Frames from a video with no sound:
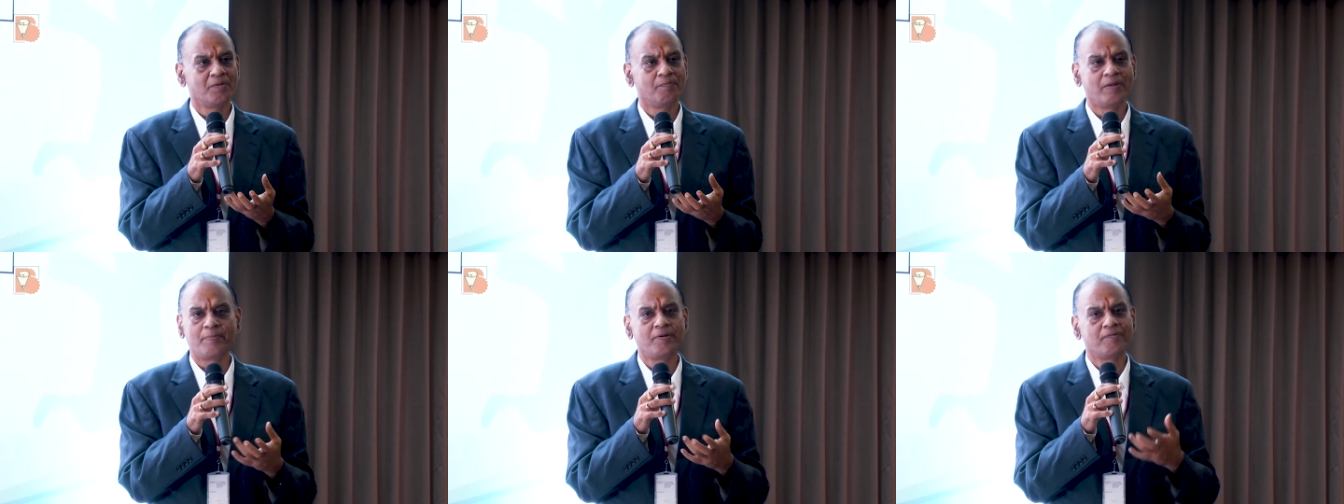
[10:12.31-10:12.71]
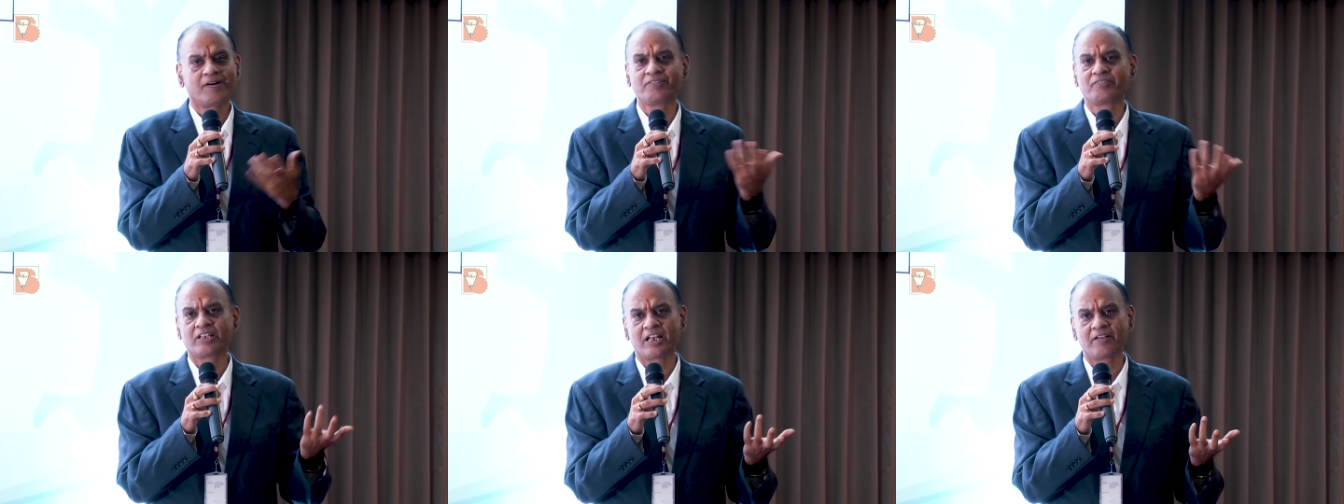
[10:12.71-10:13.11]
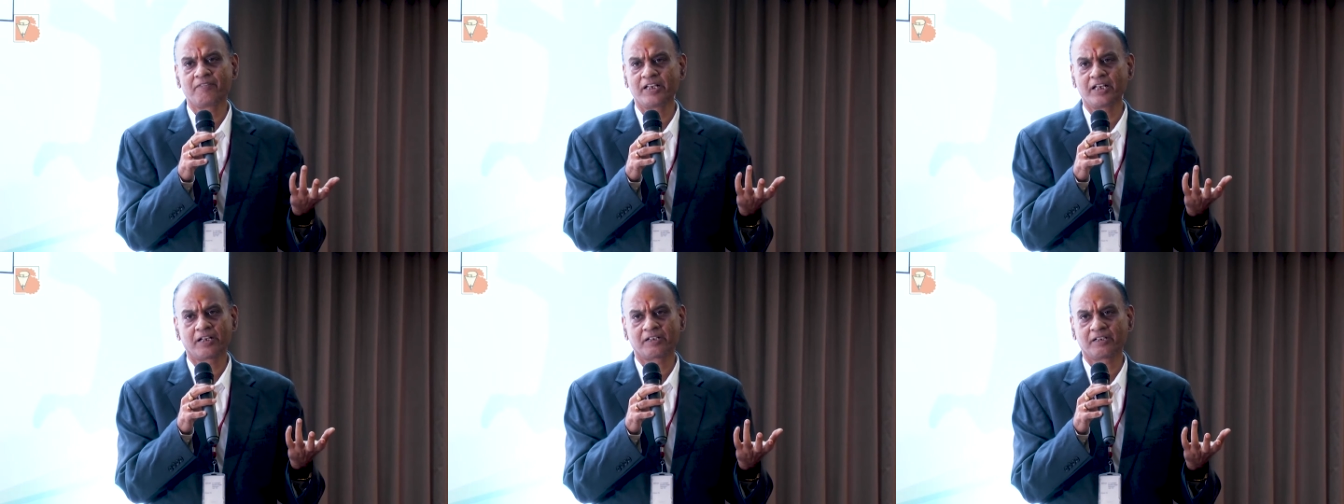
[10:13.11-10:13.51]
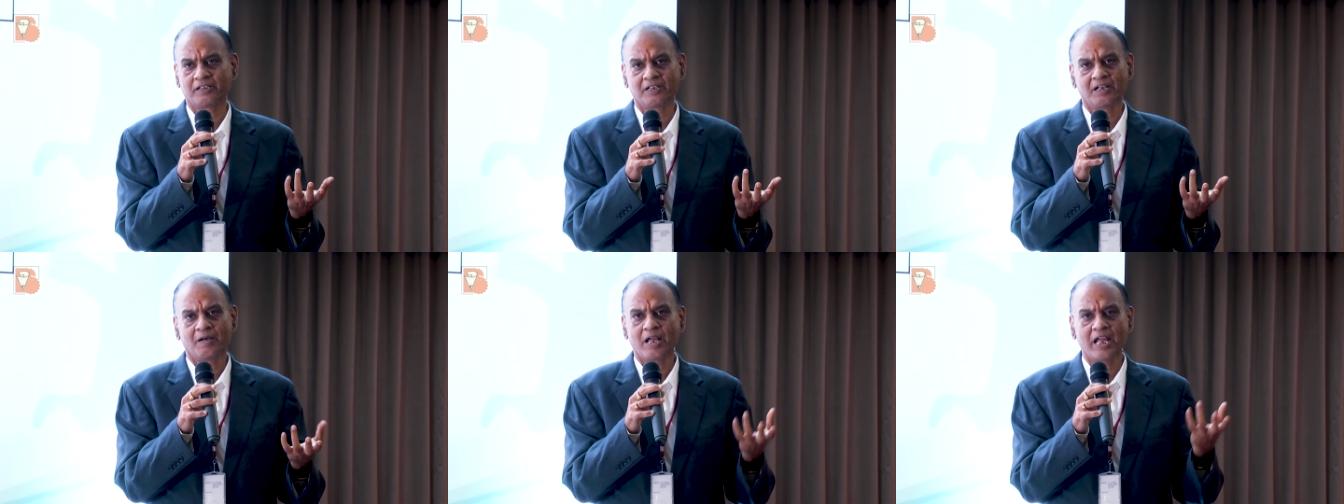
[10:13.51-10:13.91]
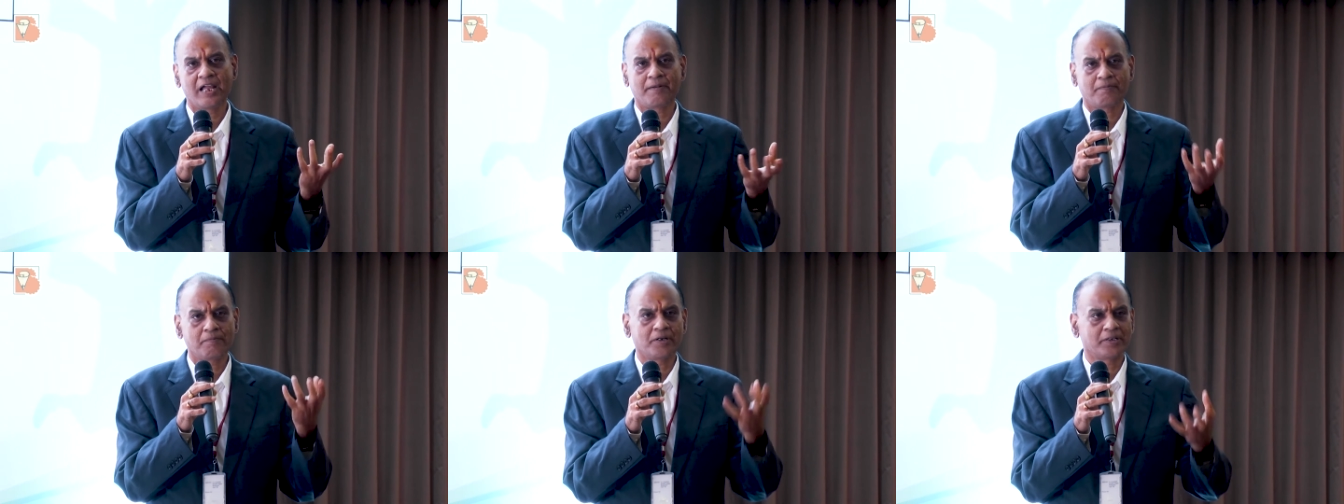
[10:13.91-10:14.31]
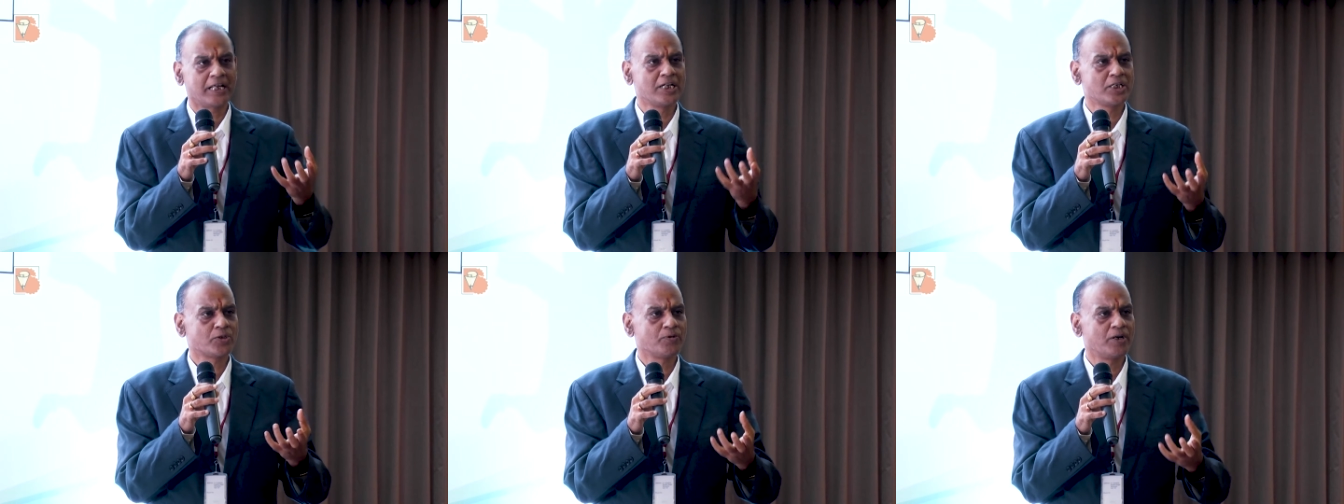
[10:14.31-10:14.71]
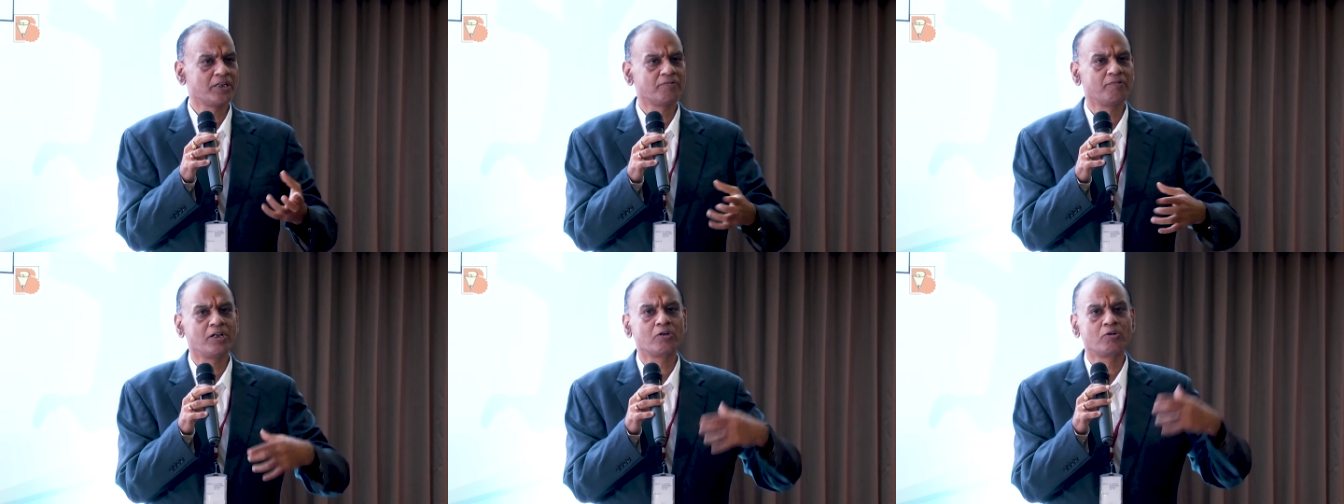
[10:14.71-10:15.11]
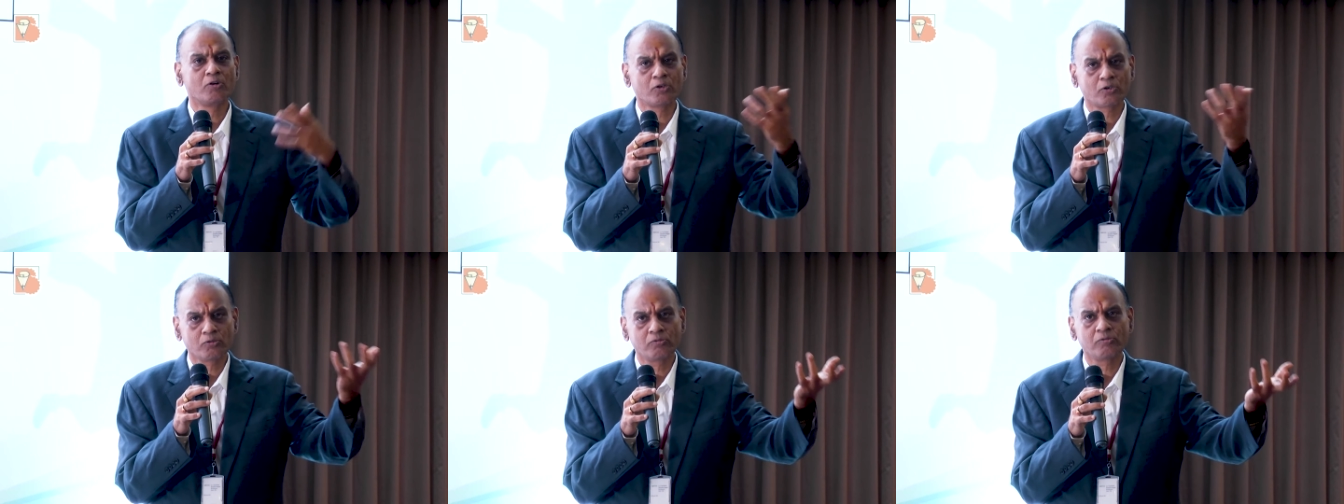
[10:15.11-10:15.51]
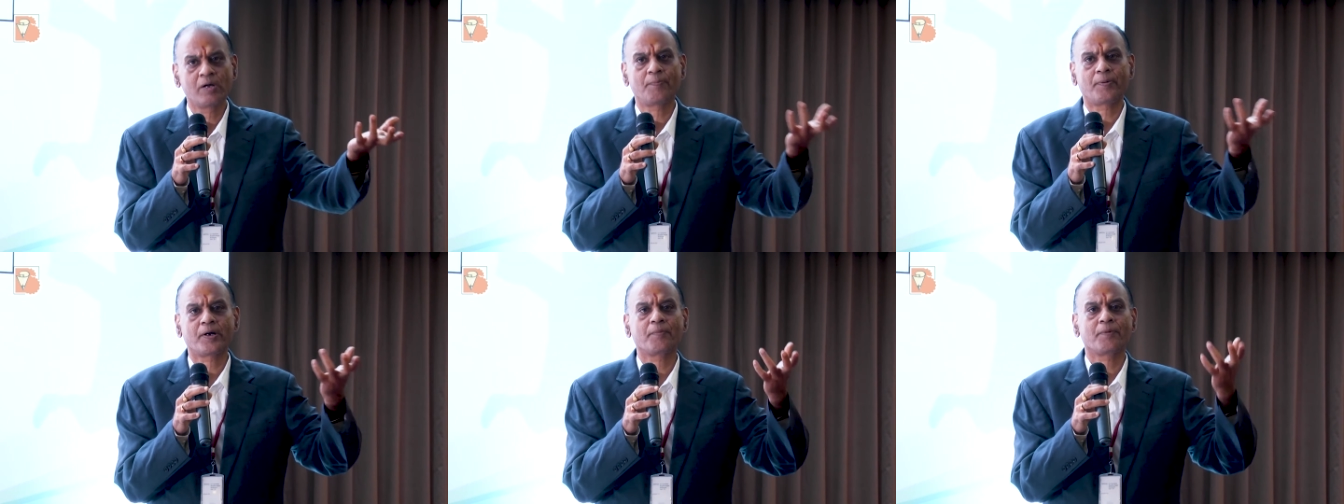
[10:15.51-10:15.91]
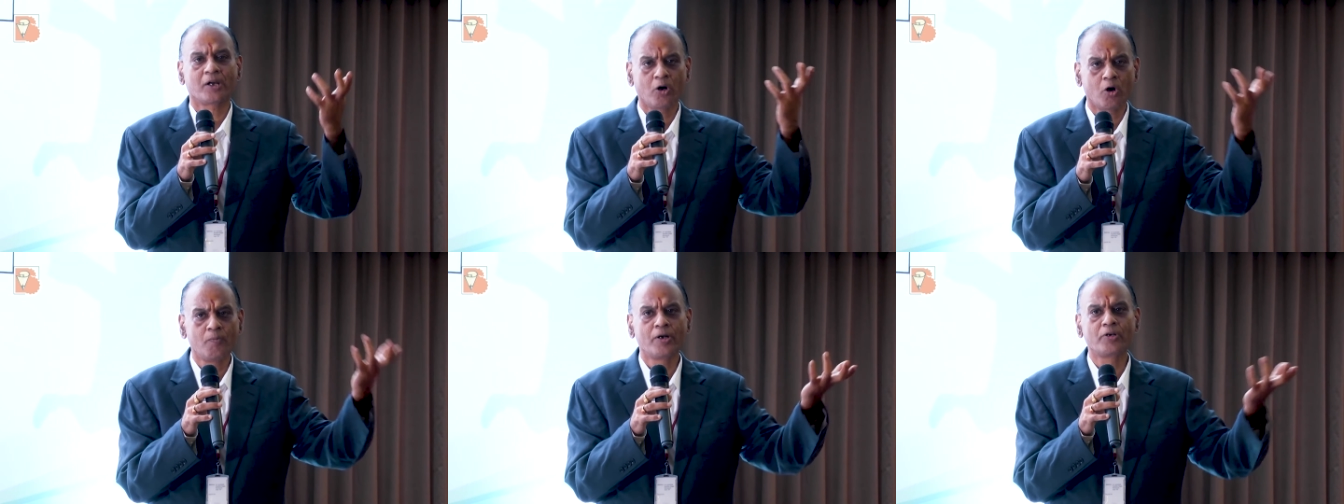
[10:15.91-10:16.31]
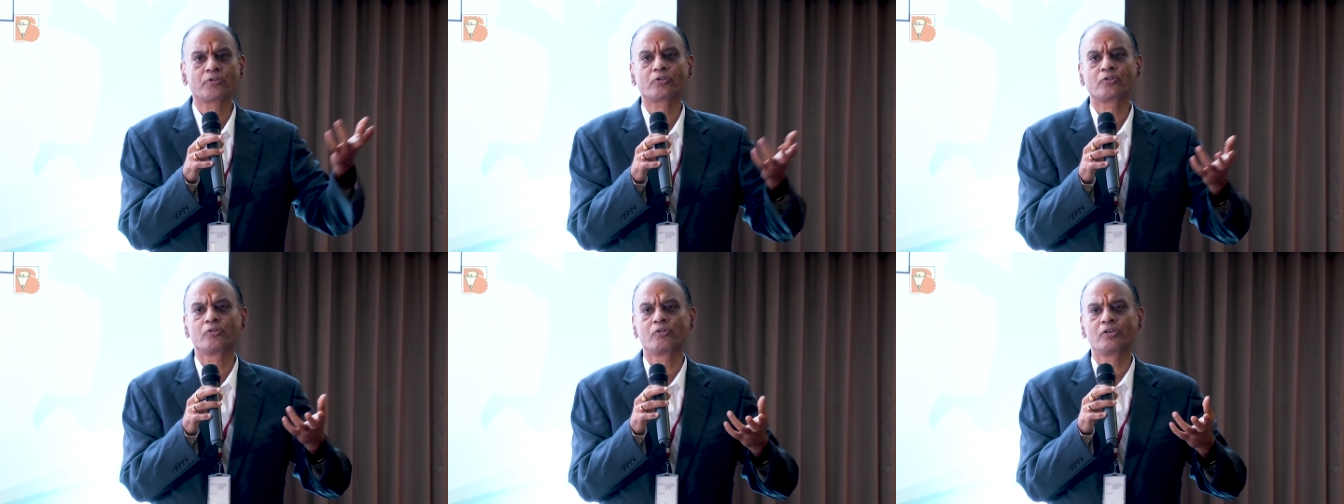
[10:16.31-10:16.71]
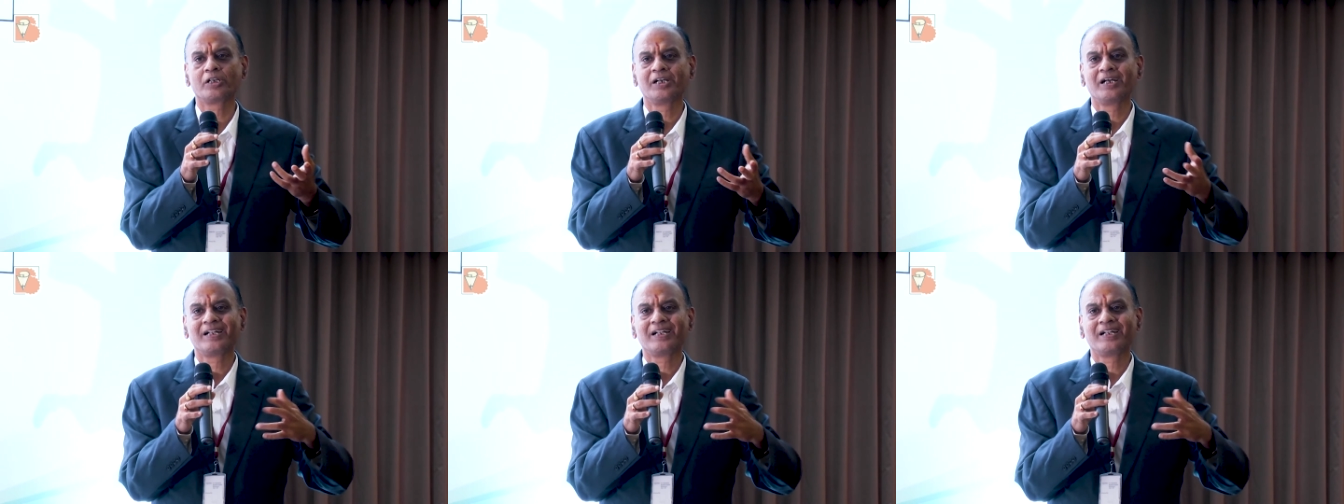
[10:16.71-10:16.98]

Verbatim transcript: Maybe once in a week, a 10 students will go to a government school,